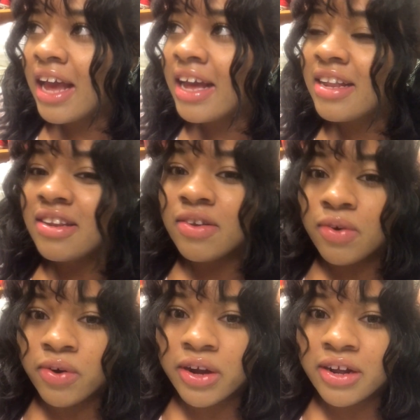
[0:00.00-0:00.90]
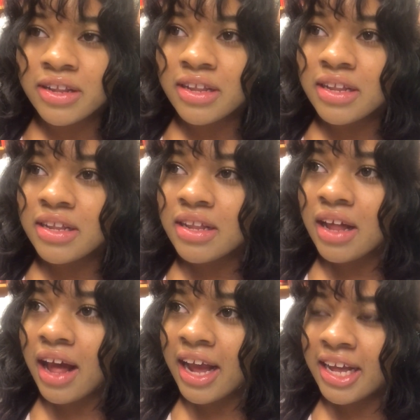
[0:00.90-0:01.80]
And or
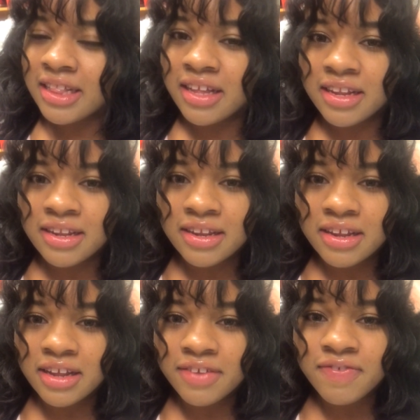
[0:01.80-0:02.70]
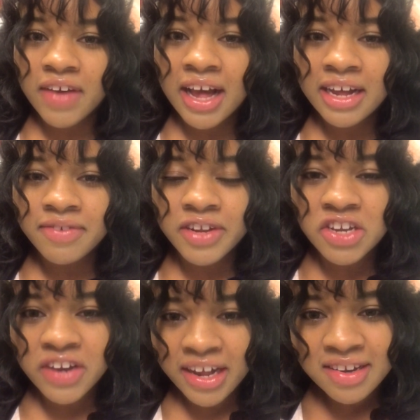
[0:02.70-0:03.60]
I hate that if I
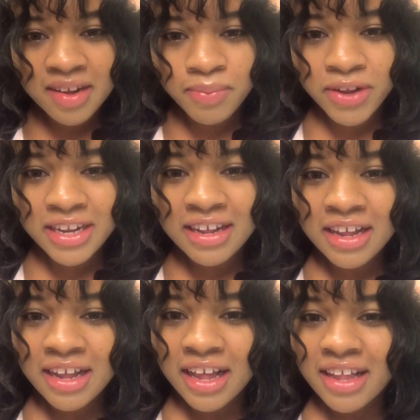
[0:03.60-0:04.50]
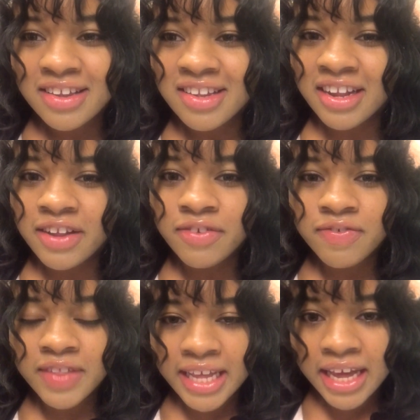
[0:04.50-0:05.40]
reject someone, instead
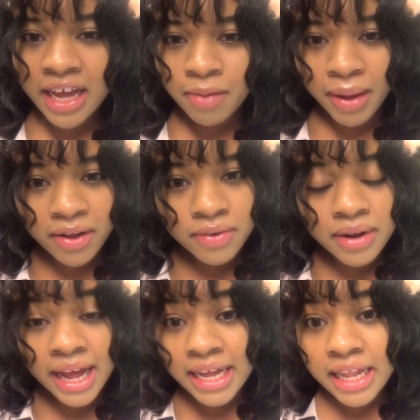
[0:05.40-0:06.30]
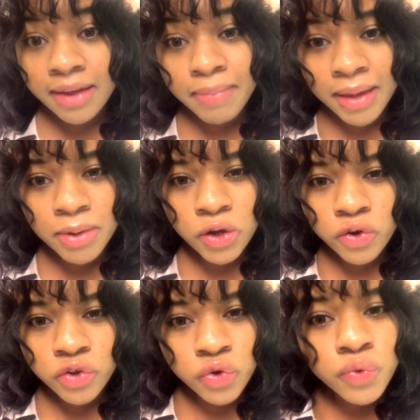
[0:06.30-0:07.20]
of thinking about, hey, like maybe
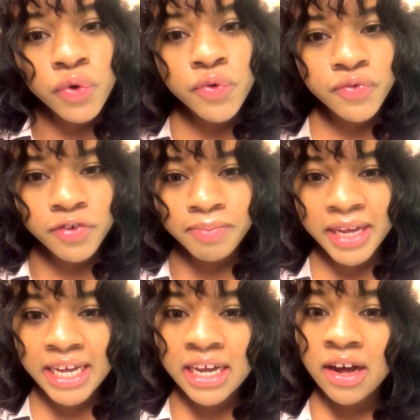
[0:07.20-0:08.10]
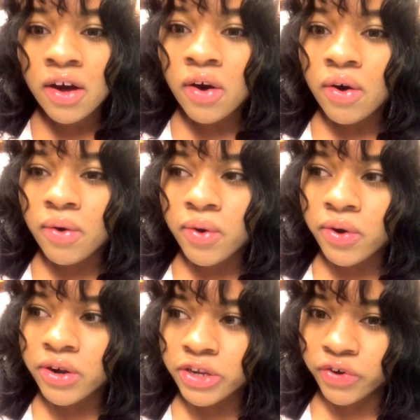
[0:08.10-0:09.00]
you're too old for me,
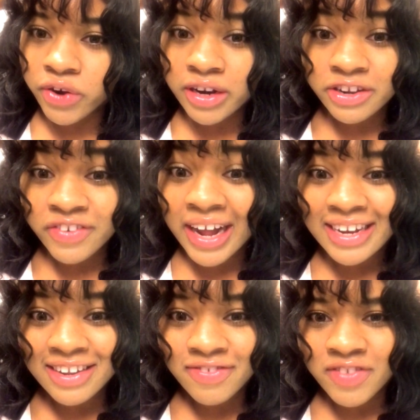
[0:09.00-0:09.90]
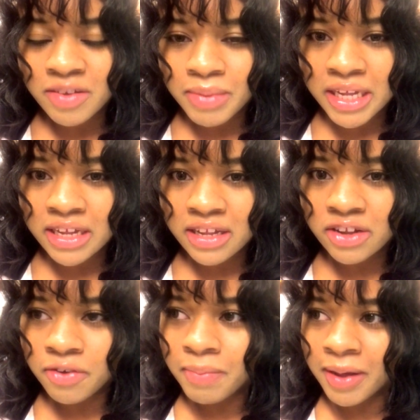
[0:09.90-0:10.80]
or you're unattractive to me,
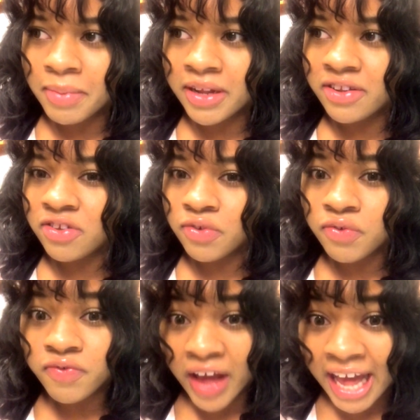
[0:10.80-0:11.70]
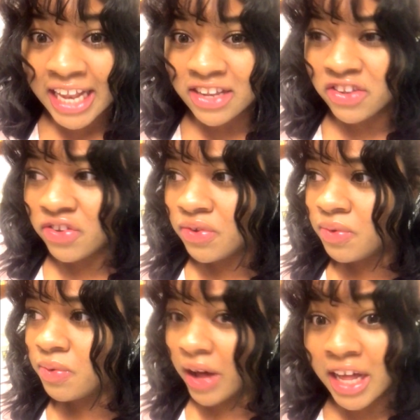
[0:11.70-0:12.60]
you're maybe too fat,
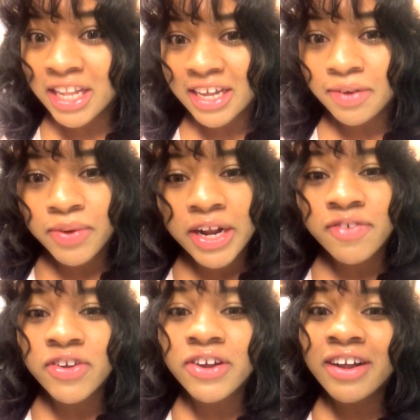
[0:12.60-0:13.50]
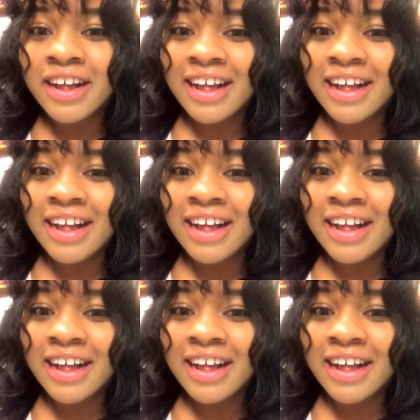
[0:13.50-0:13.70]
too ugly, whatever.